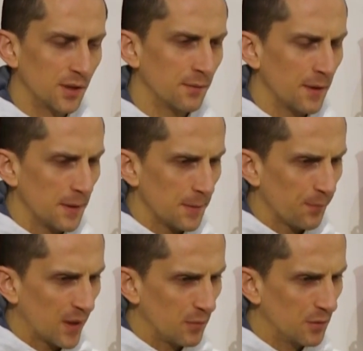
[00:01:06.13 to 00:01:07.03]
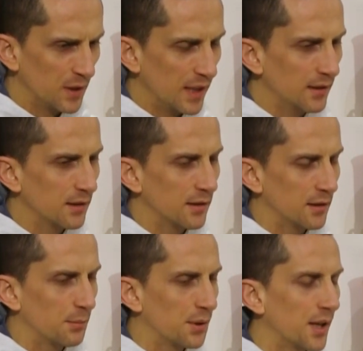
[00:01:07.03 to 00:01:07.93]
When when we enter
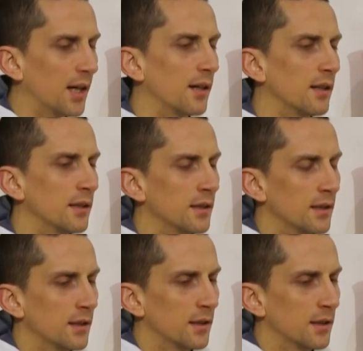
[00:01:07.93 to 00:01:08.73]
into prayer,